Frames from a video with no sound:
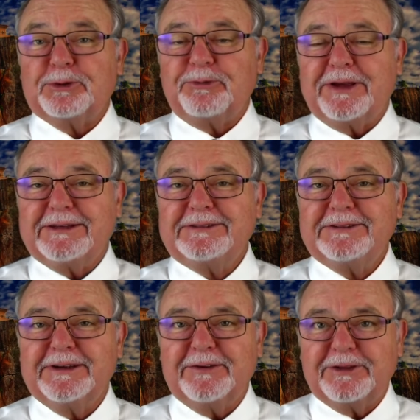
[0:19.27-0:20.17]
feast
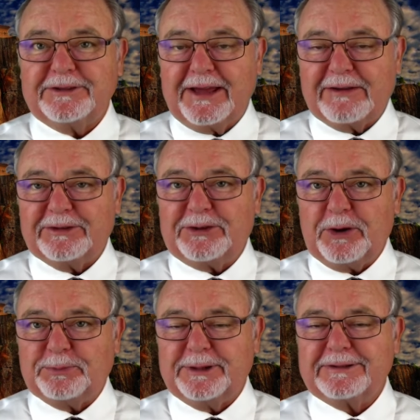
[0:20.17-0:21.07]
of the Day of
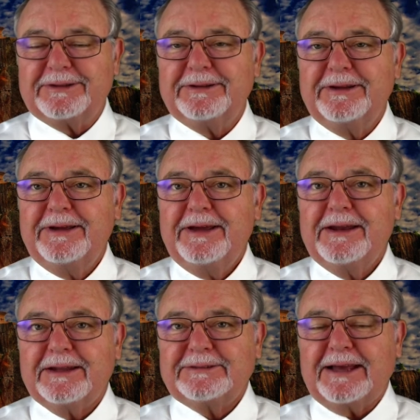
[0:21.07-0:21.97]
Atonement.
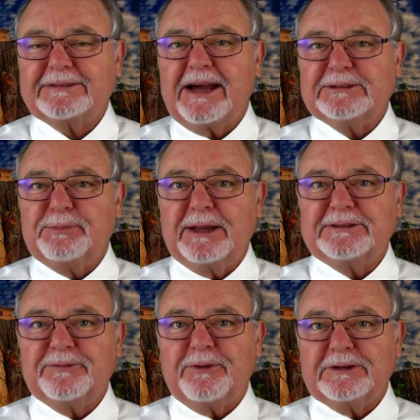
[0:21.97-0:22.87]
Let's ask God's
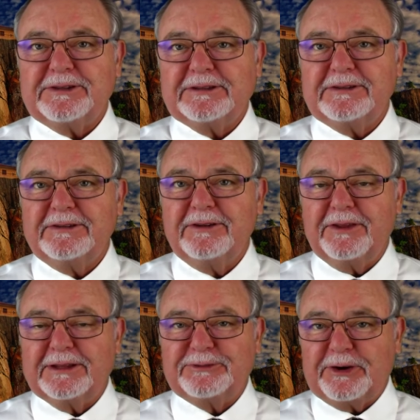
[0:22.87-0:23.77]
blessing first
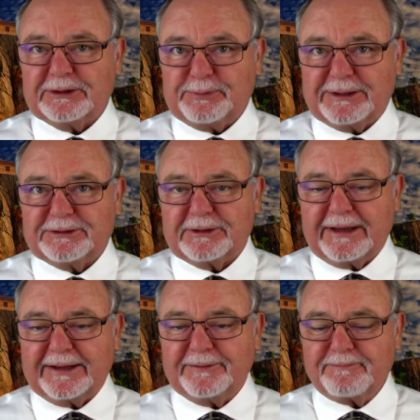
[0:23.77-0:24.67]
on this very special
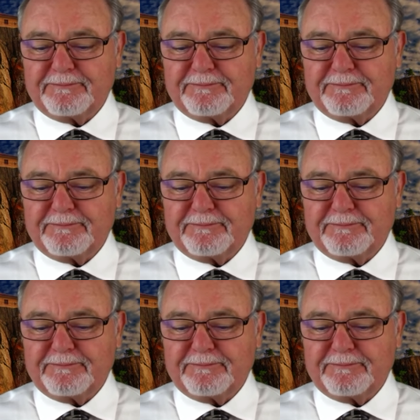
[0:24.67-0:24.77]
day.